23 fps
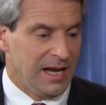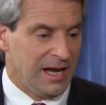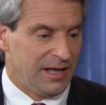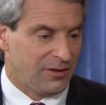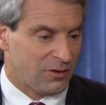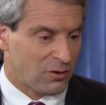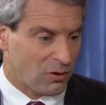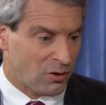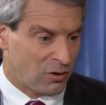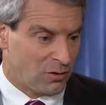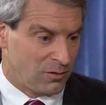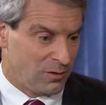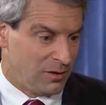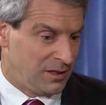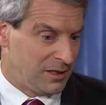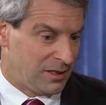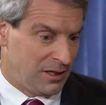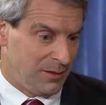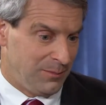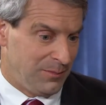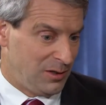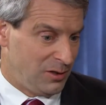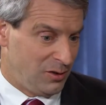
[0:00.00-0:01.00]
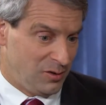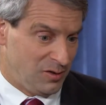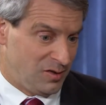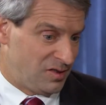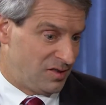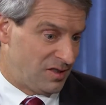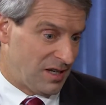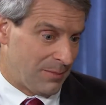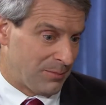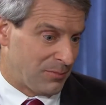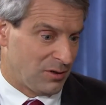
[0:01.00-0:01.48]
And can be used
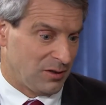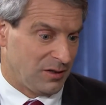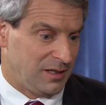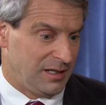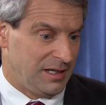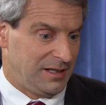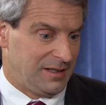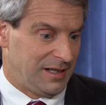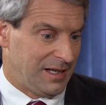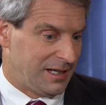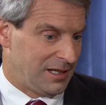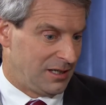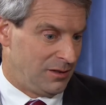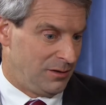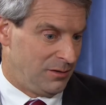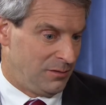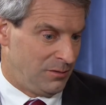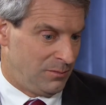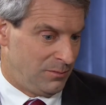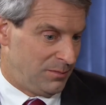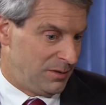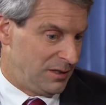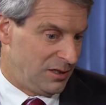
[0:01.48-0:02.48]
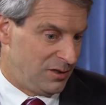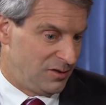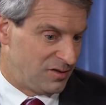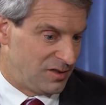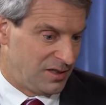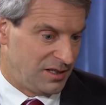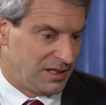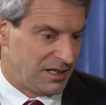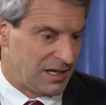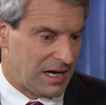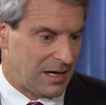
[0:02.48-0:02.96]
separately and they can be
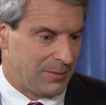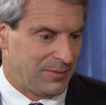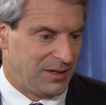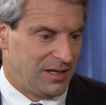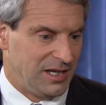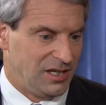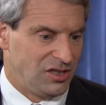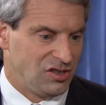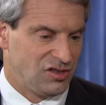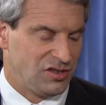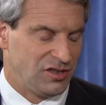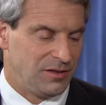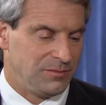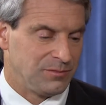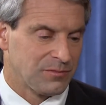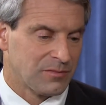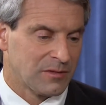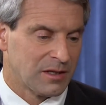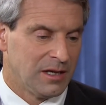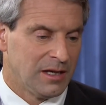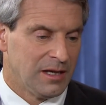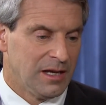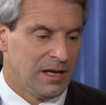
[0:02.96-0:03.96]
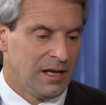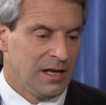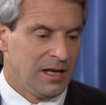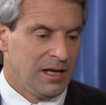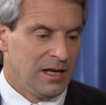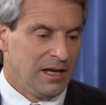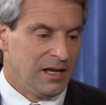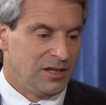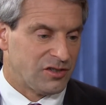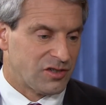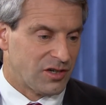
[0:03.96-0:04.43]
used in combination.
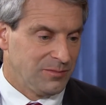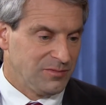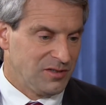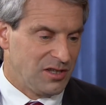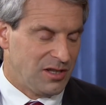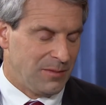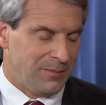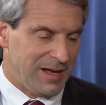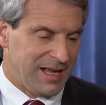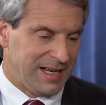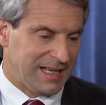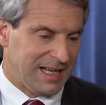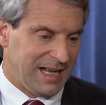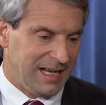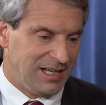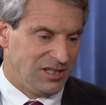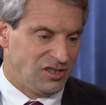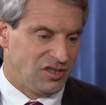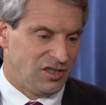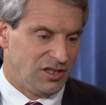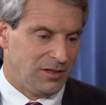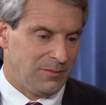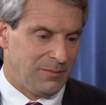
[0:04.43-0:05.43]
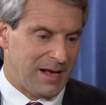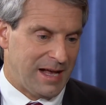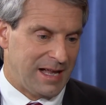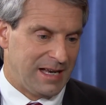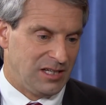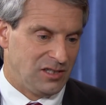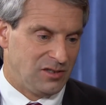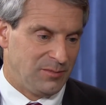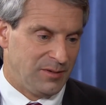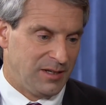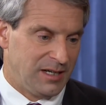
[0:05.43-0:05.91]
In terms of the medication
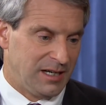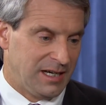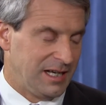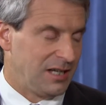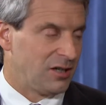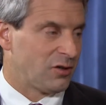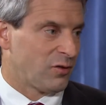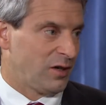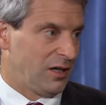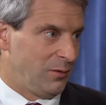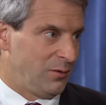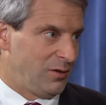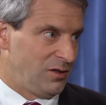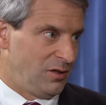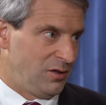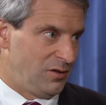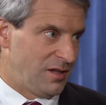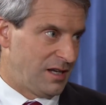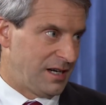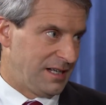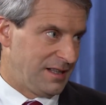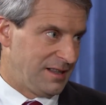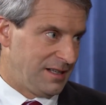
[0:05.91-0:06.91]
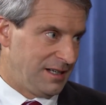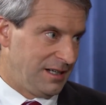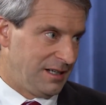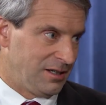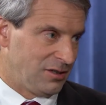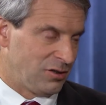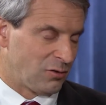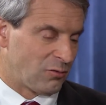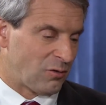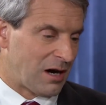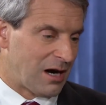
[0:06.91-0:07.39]
management, I agree with you that I
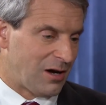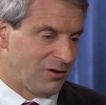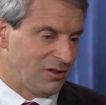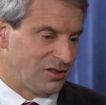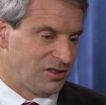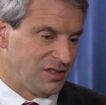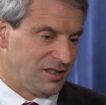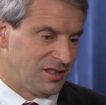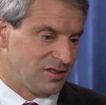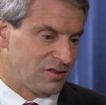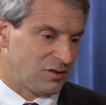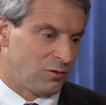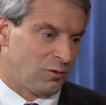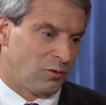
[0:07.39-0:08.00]
think neurologists